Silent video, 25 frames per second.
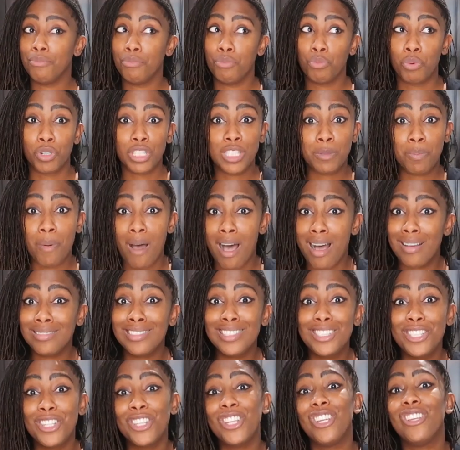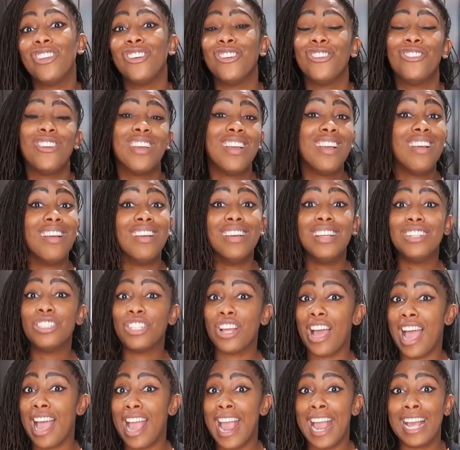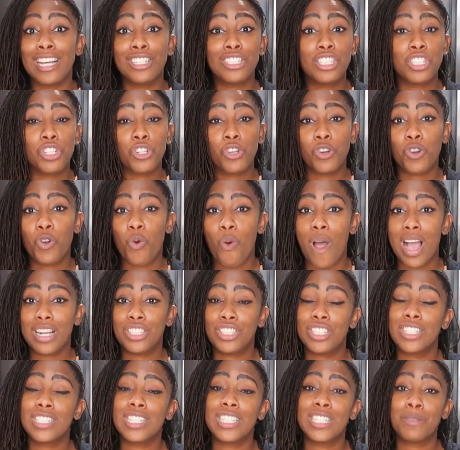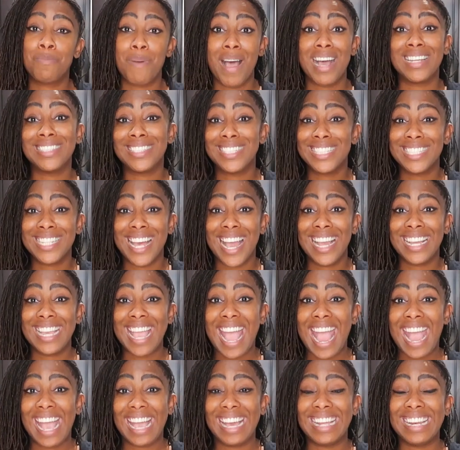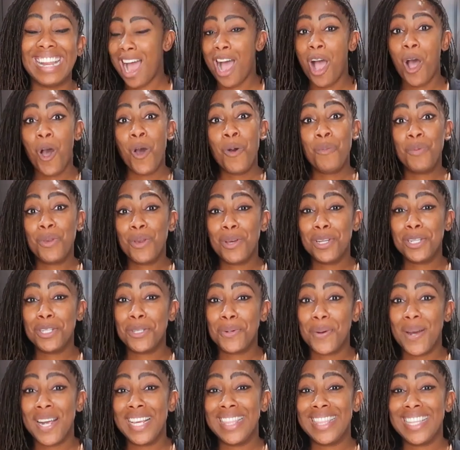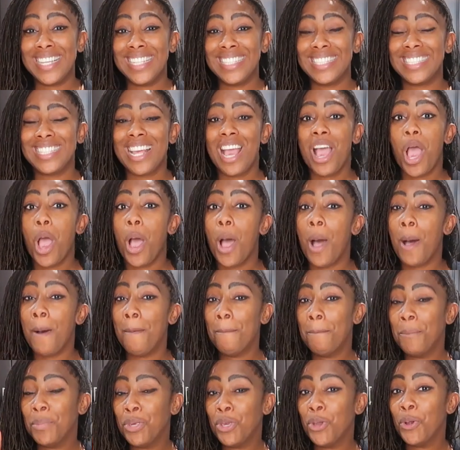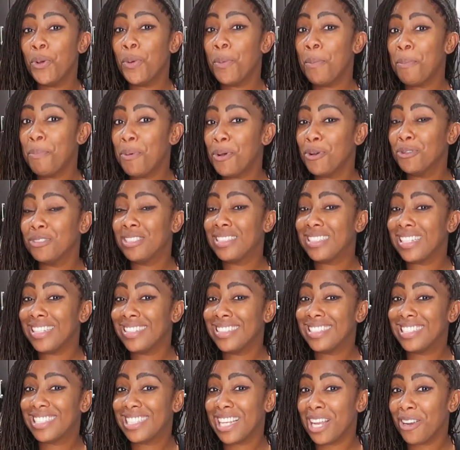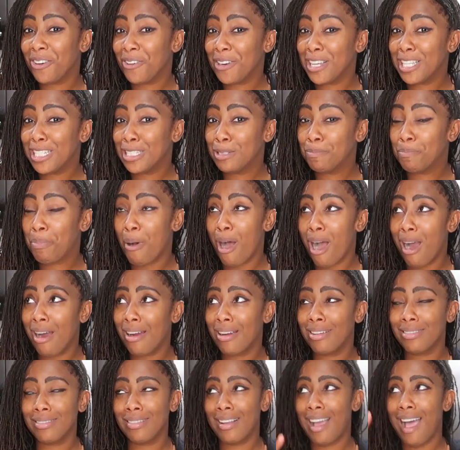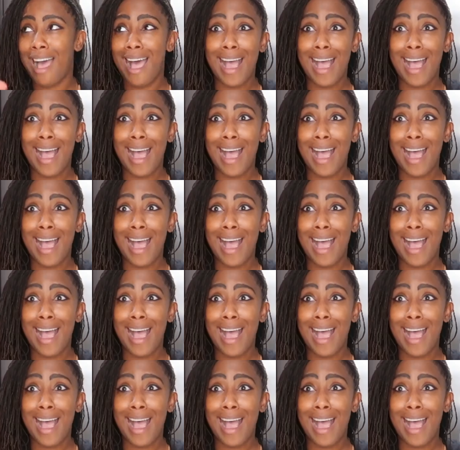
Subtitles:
respond to you to answer your questions as best as I can. I hope you enjoyed this immune boosting series part.